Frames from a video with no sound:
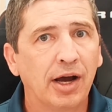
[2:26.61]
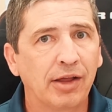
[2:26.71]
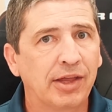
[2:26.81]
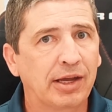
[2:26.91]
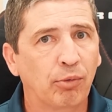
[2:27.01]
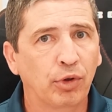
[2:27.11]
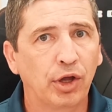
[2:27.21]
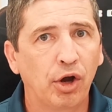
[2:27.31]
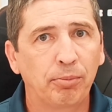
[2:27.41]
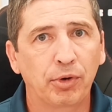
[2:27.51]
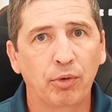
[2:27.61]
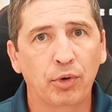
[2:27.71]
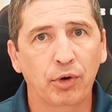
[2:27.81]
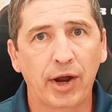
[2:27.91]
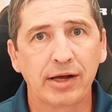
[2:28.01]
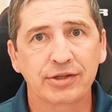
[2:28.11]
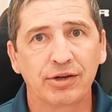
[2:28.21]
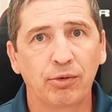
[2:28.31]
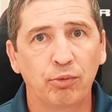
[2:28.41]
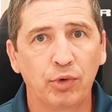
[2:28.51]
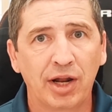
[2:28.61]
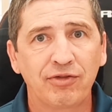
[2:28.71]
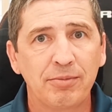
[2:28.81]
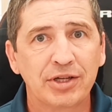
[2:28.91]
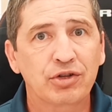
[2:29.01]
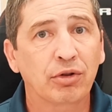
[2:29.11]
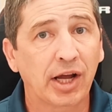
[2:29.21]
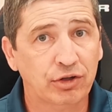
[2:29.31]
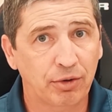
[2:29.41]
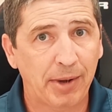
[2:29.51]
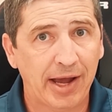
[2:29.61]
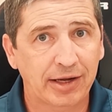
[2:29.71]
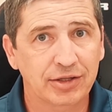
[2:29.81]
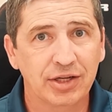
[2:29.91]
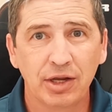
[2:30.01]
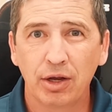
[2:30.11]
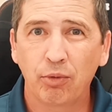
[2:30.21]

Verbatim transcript: I think it really helped your order out. So one of them is your luxury package.